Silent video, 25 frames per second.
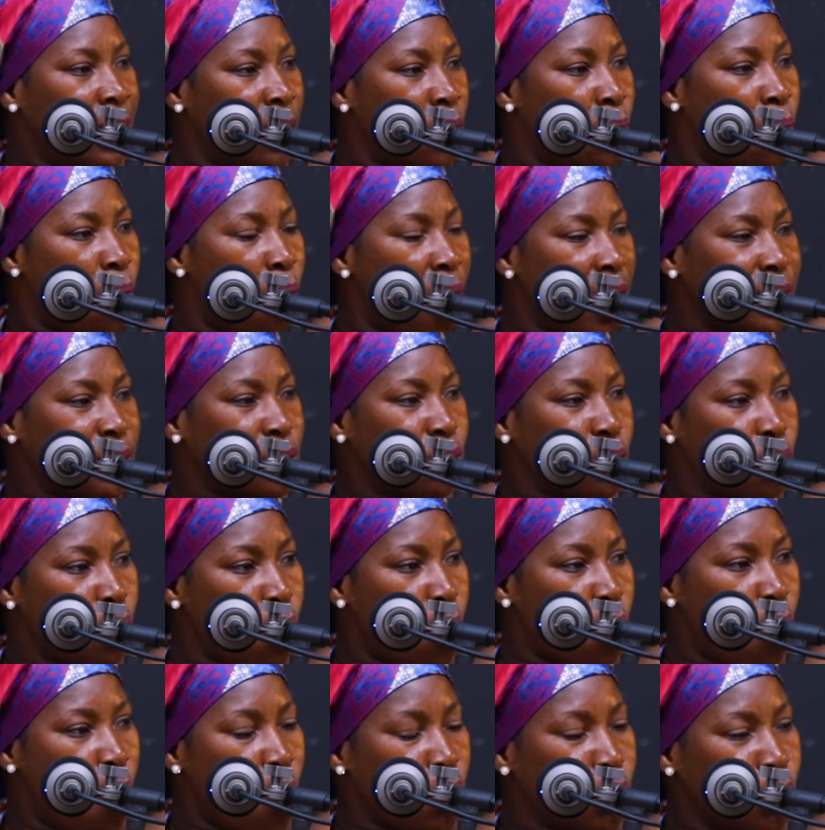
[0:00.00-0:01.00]
what
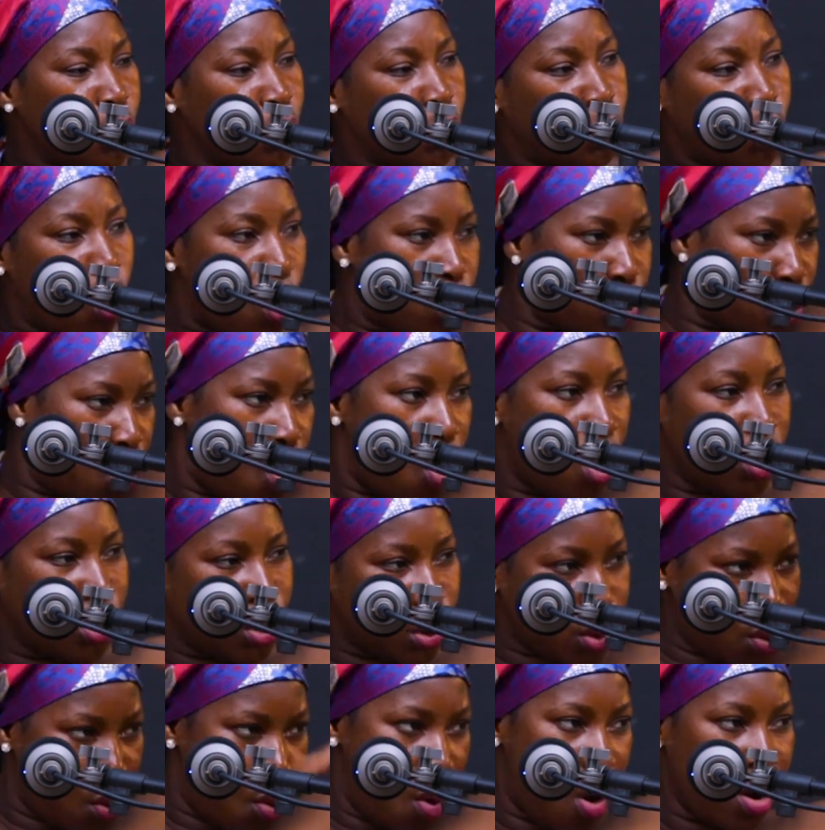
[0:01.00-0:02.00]
you told God
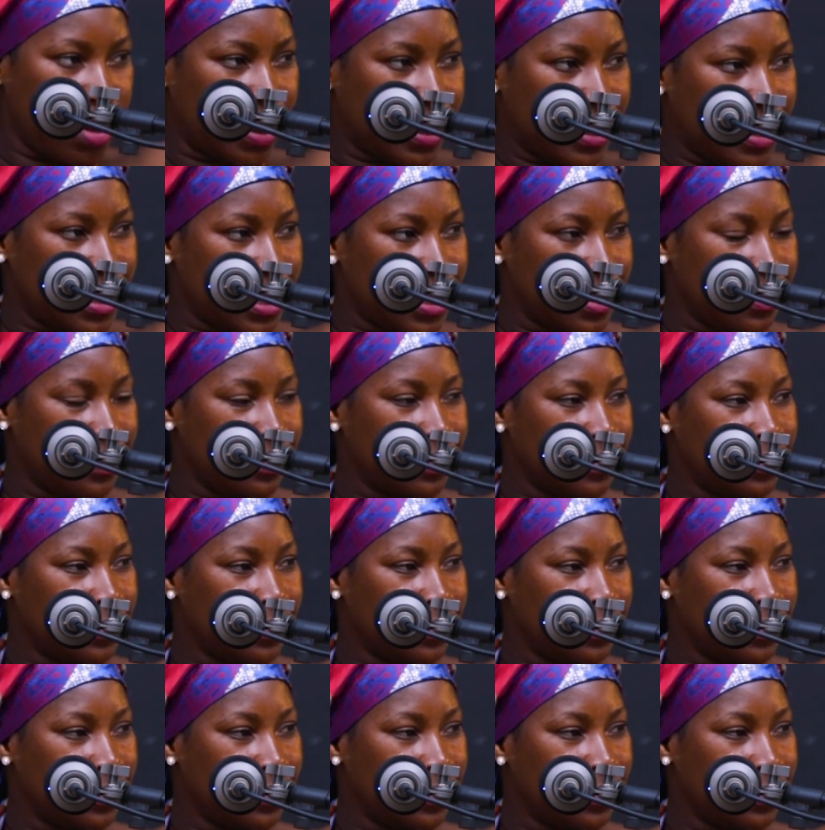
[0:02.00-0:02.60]
you want.